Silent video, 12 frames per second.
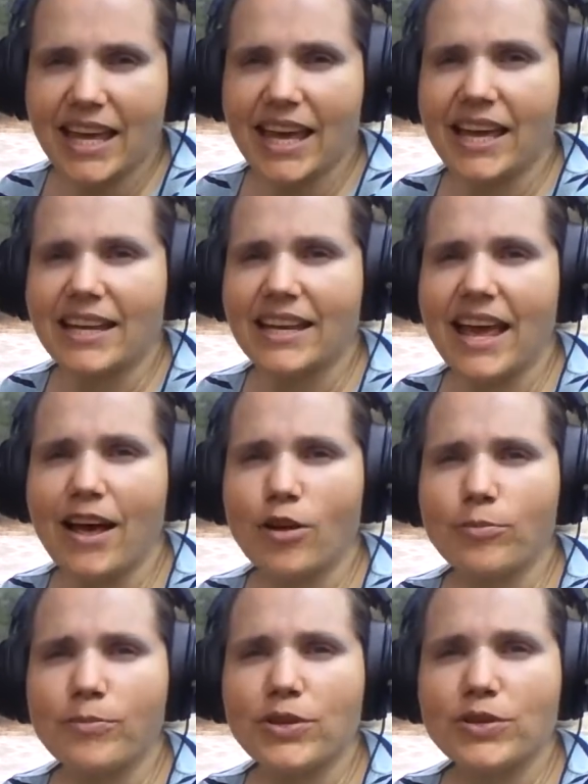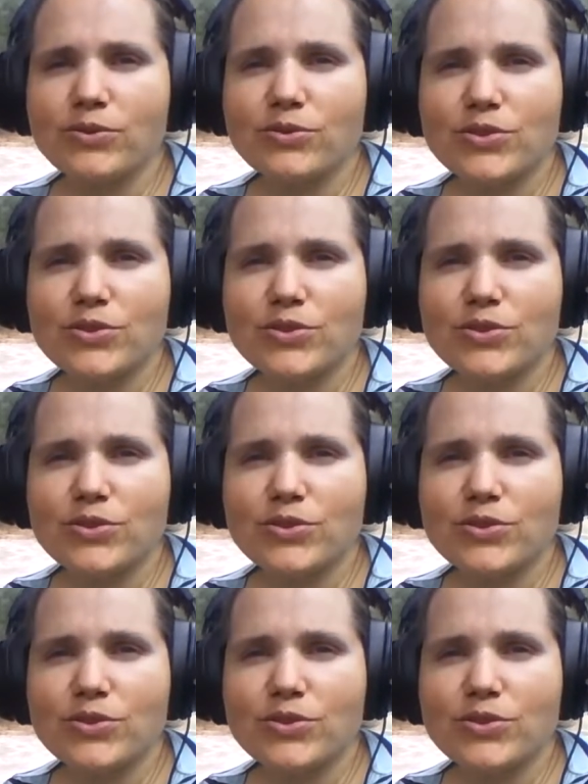can help you